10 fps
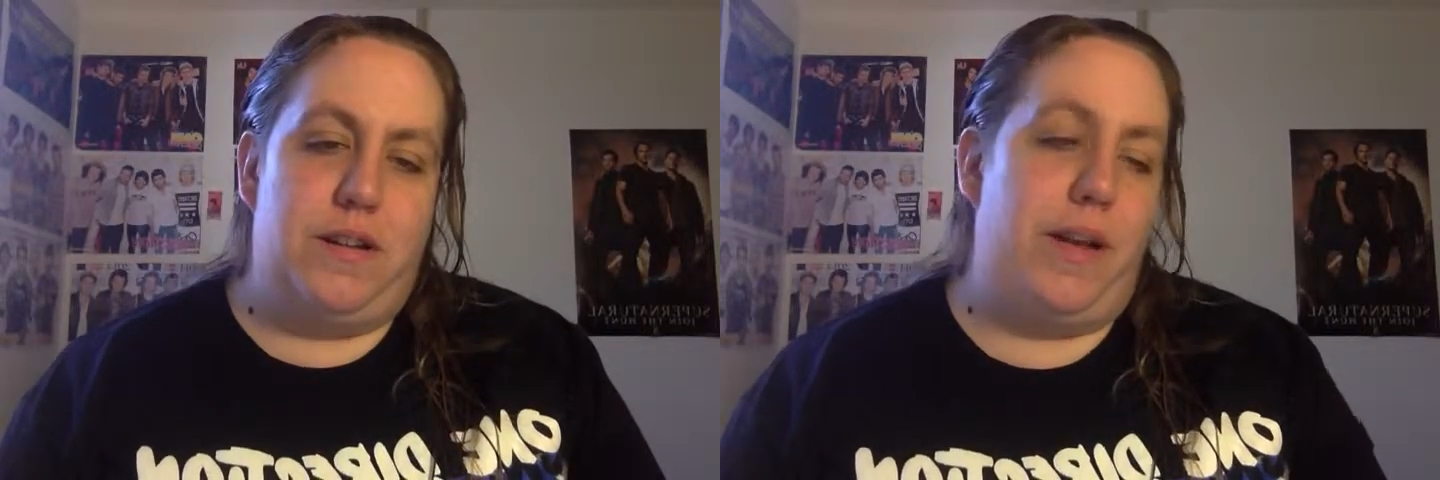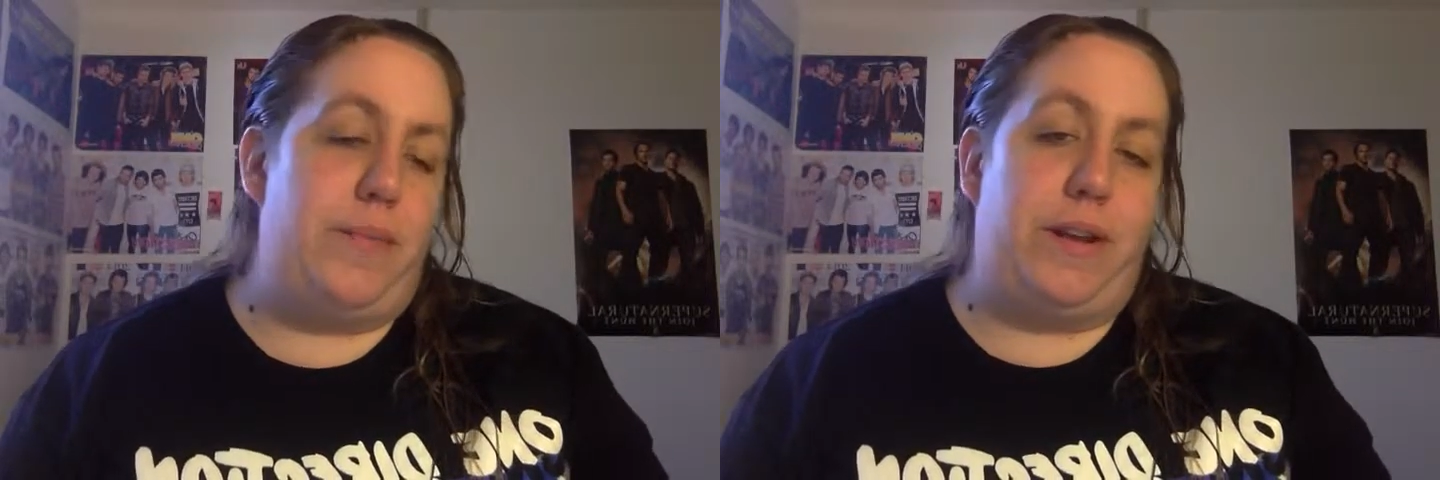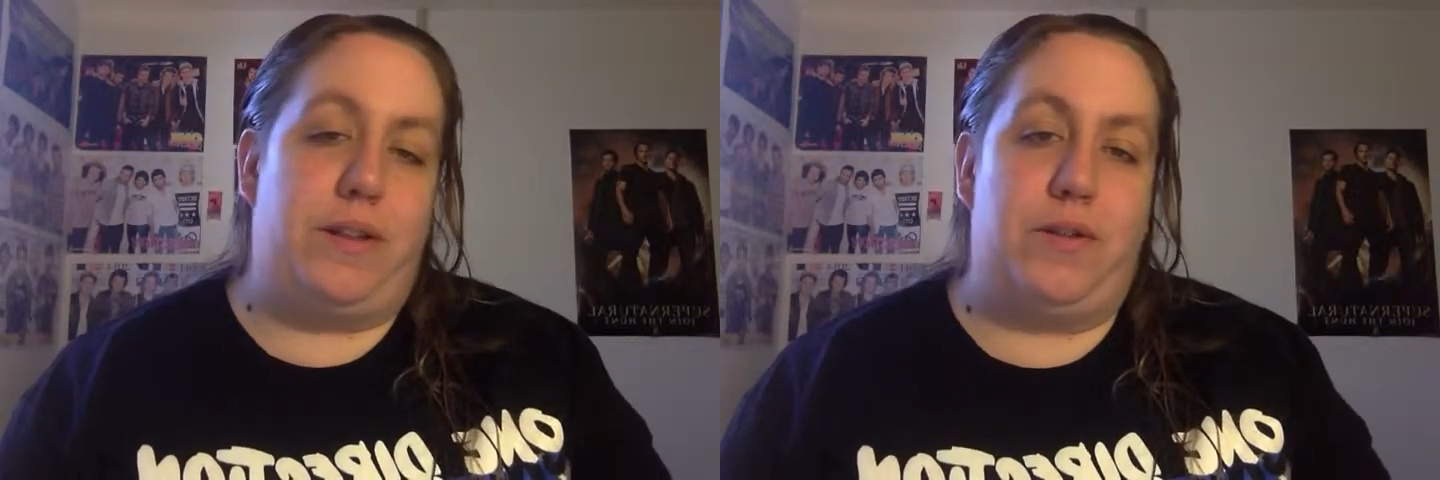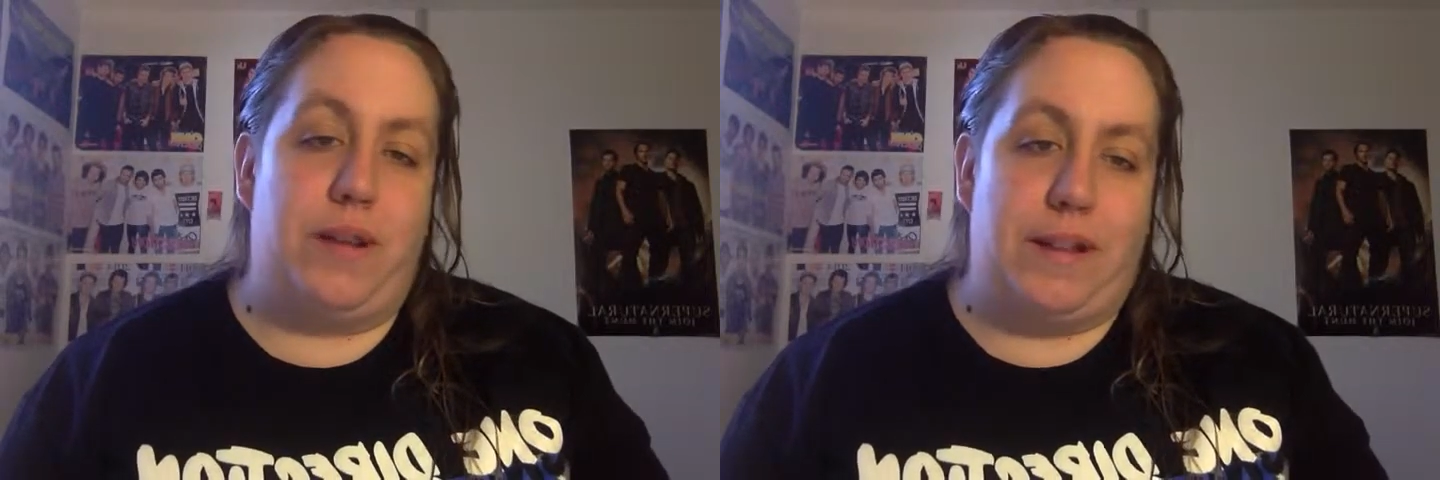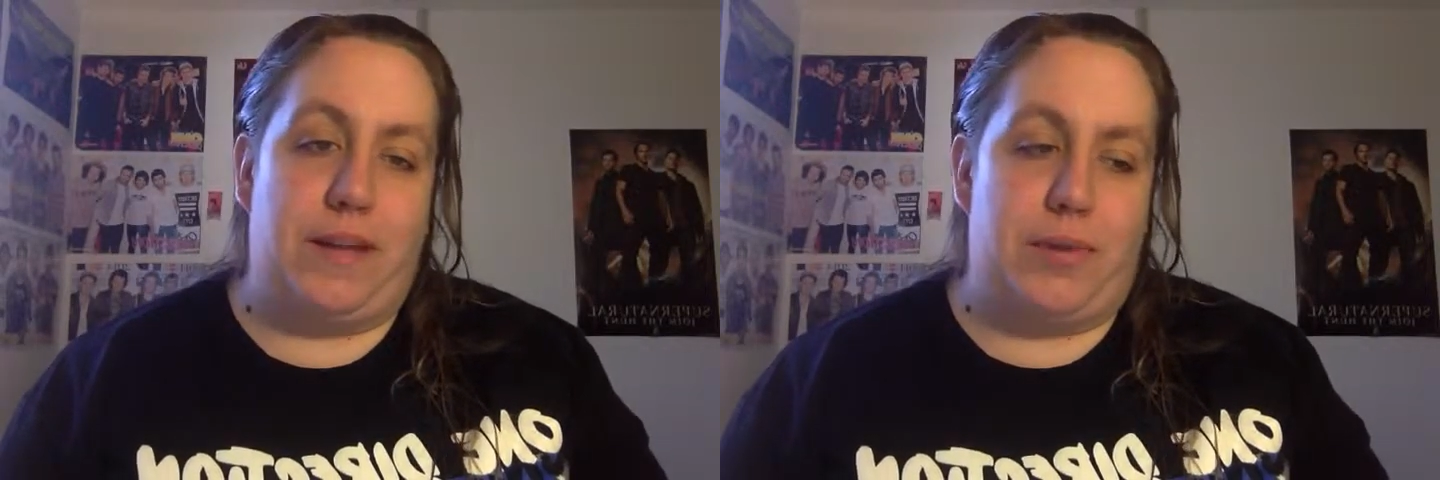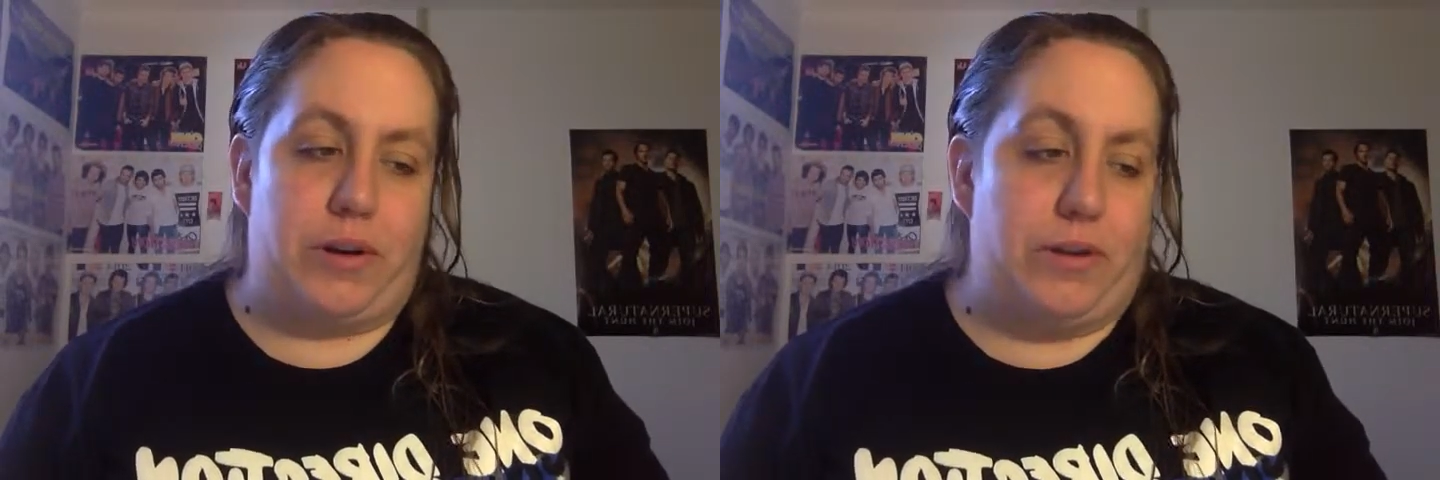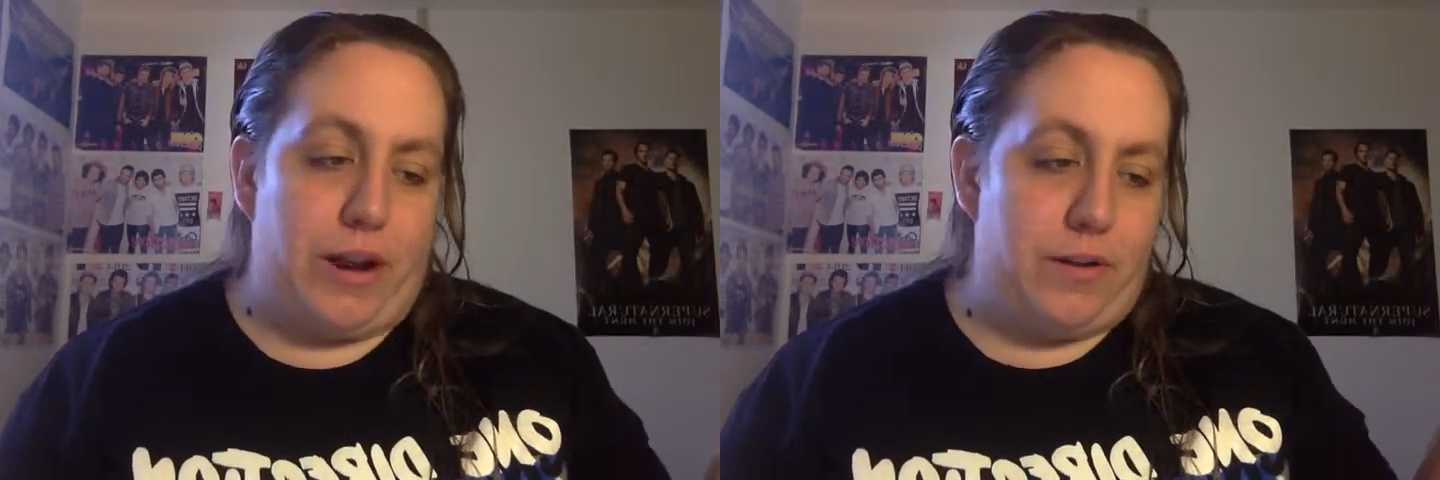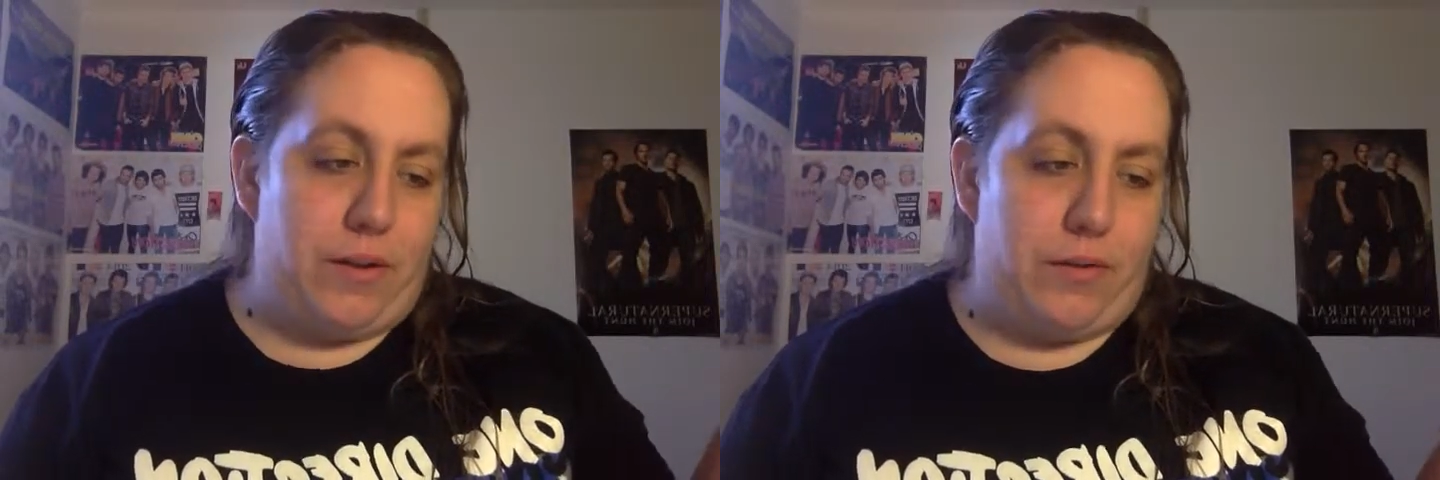I mean, Louis and Liam are great